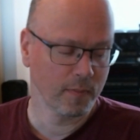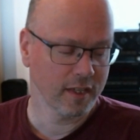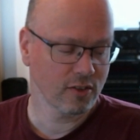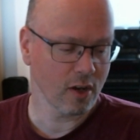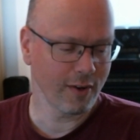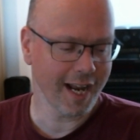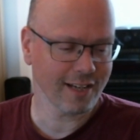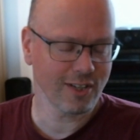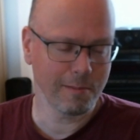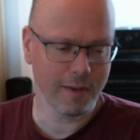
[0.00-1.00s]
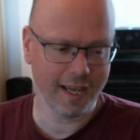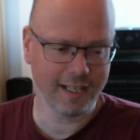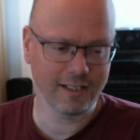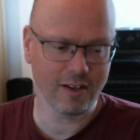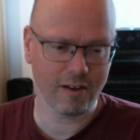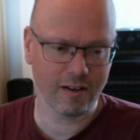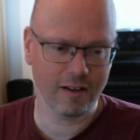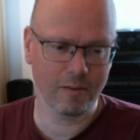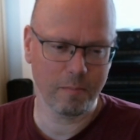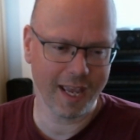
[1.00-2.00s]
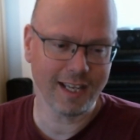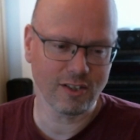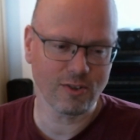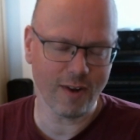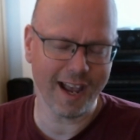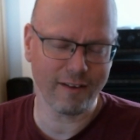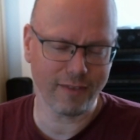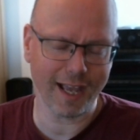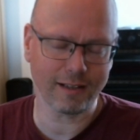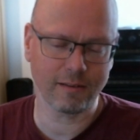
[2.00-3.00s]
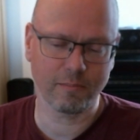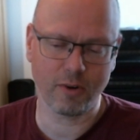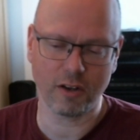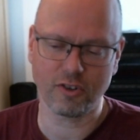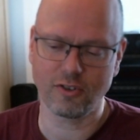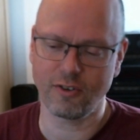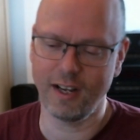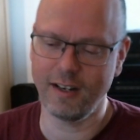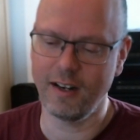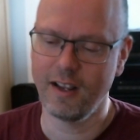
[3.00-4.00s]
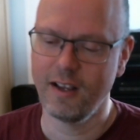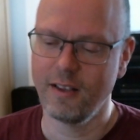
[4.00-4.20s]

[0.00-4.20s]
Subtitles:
so it actually pays to have that processor in